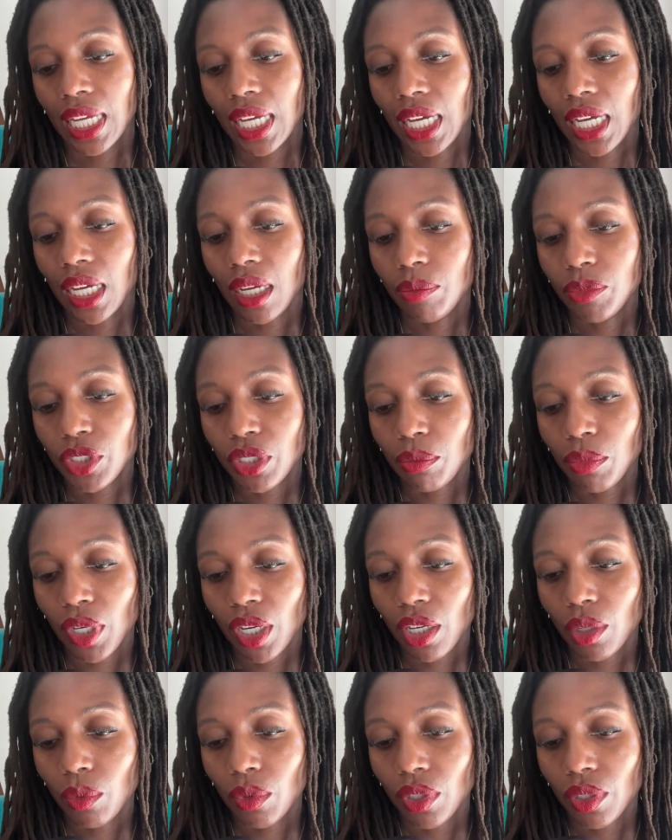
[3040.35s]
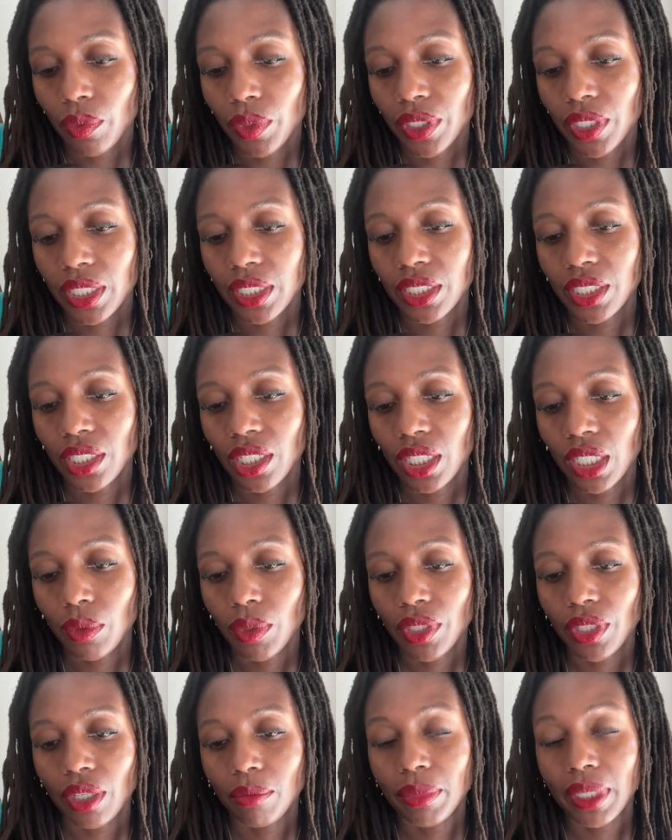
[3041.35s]
Tomorrow we continue
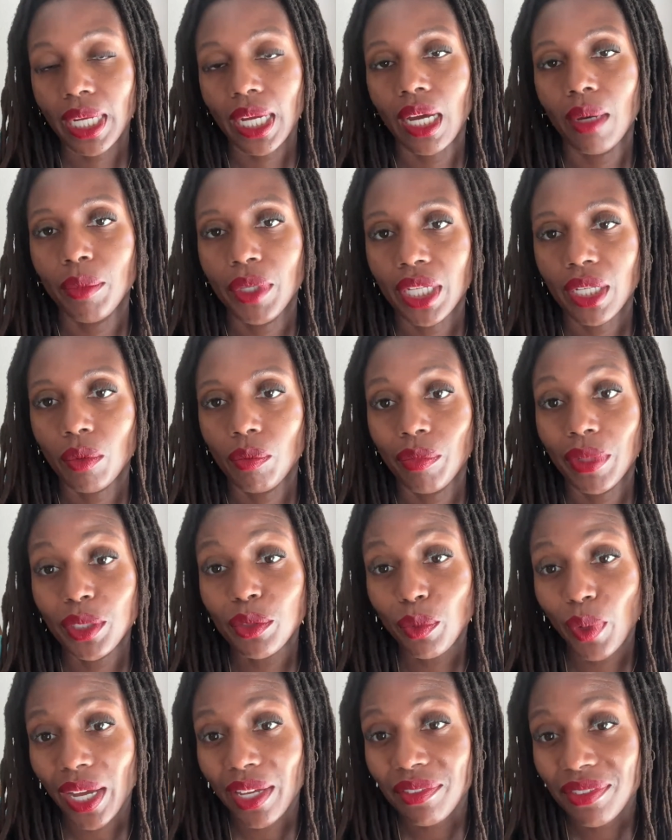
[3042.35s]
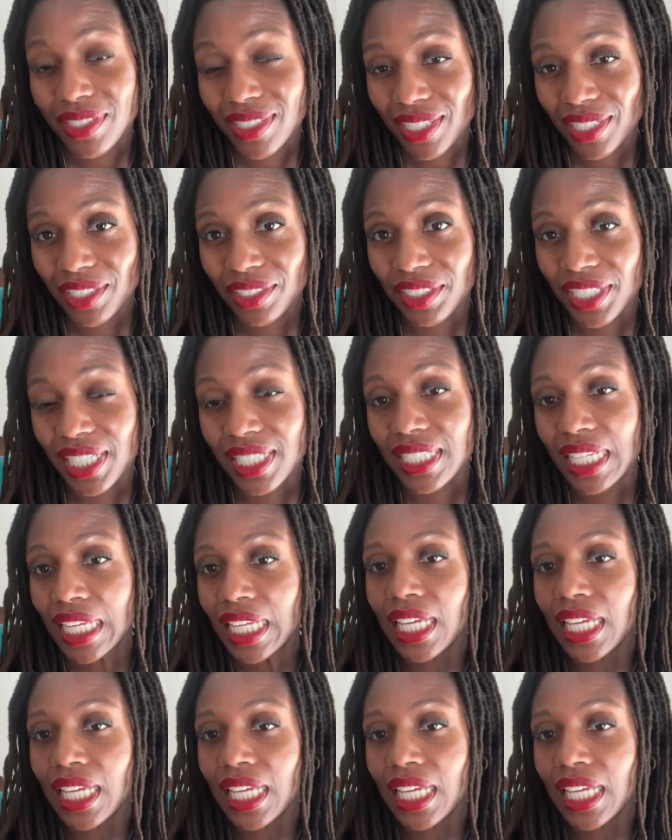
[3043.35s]
with our Becoming a Midwife series.